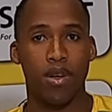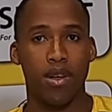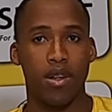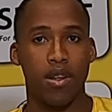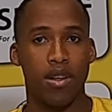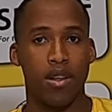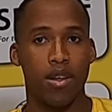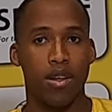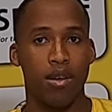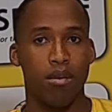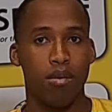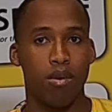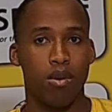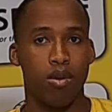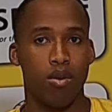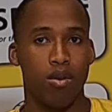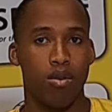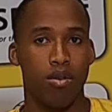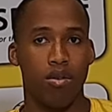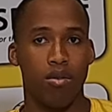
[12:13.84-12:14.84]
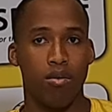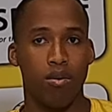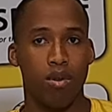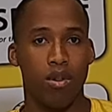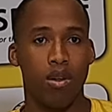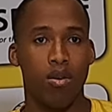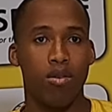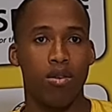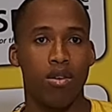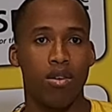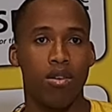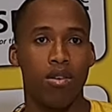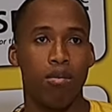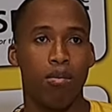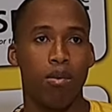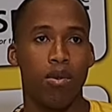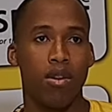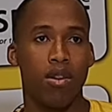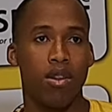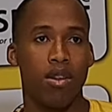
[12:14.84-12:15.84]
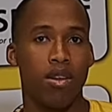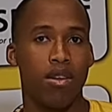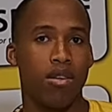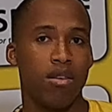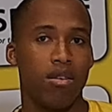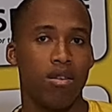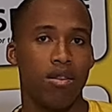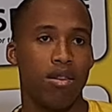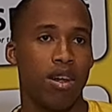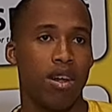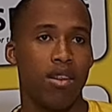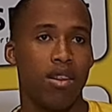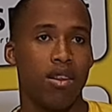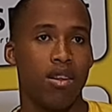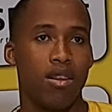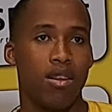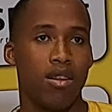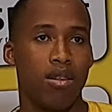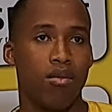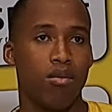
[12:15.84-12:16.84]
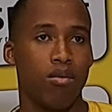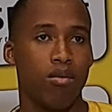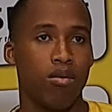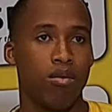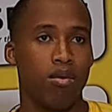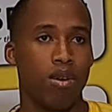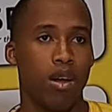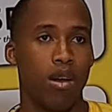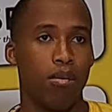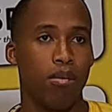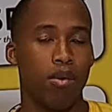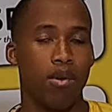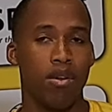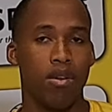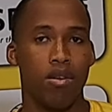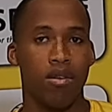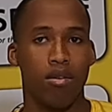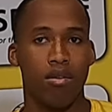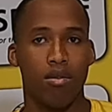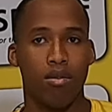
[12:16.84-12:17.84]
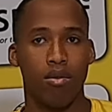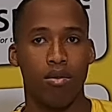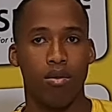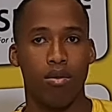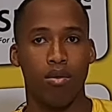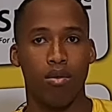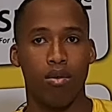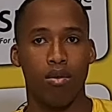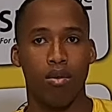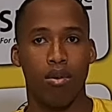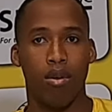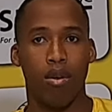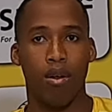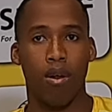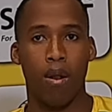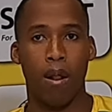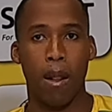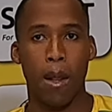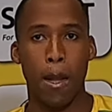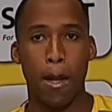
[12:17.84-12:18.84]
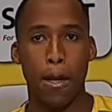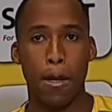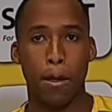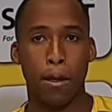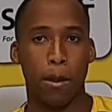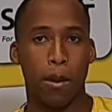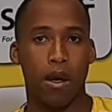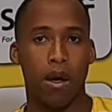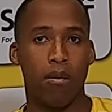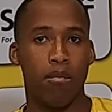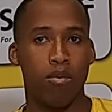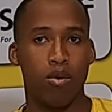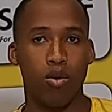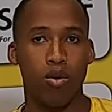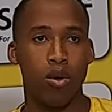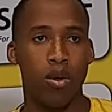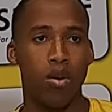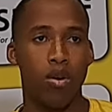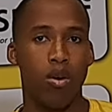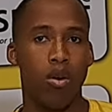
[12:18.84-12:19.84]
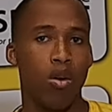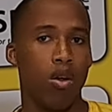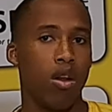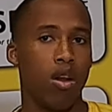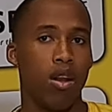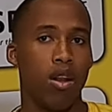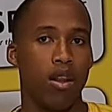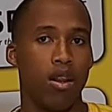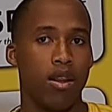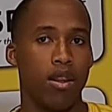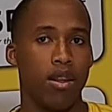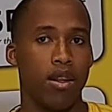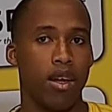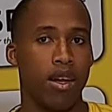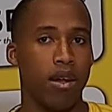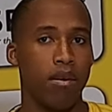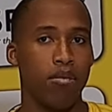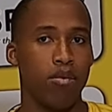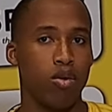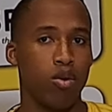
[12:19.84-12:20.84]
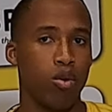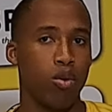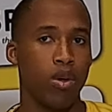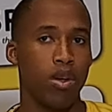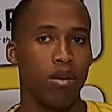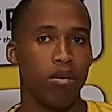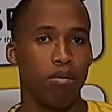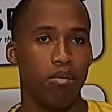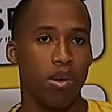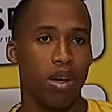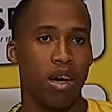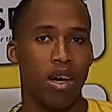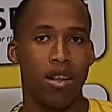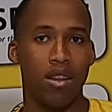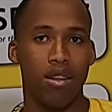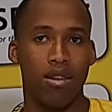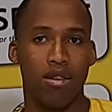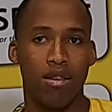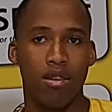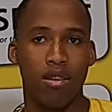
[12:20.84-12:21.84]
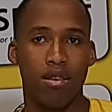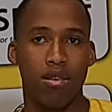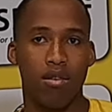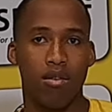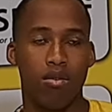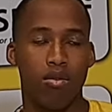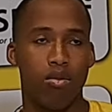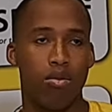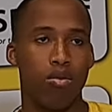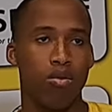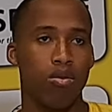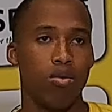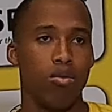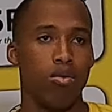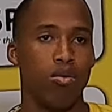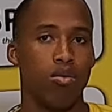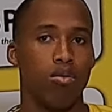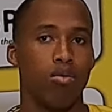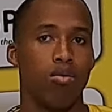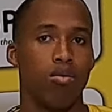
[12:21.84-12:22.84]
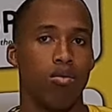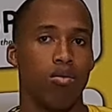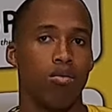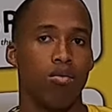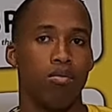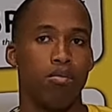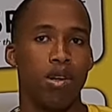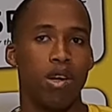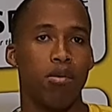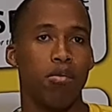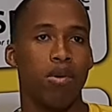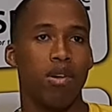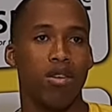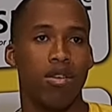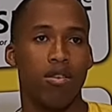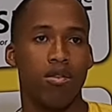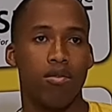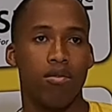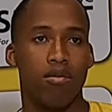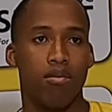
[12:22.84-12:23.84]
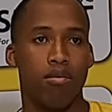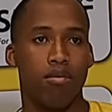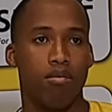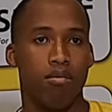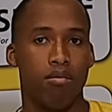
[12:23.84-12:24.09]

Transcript: And uh, because without discipline, there is nothing that will happen. So I'm doing all that I'm doing behind the scenes to make myself